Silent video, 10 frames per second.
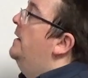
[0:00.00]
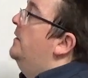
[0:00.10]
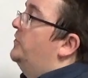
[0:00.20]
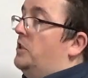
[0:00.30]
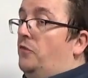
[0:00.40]

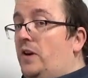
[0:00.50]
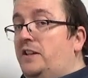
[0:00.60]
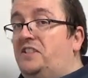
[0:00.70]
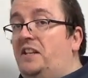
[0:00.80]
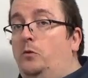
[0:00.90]
So the
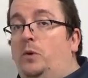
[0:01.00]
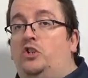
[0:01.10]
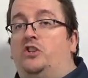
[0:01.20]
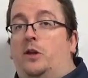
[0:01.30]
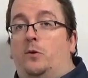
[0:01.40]
first thing that we
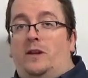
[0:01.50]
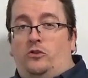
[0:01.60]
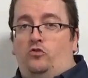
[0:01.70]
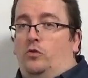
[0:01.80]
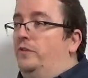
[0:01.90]
should do is
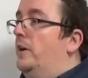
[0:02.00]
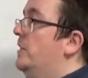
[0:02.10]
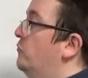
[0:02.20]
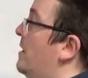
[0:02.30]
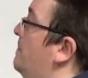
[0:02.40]
draw a
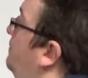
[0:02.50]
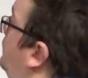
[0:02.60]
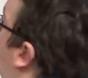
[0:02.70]
diagram.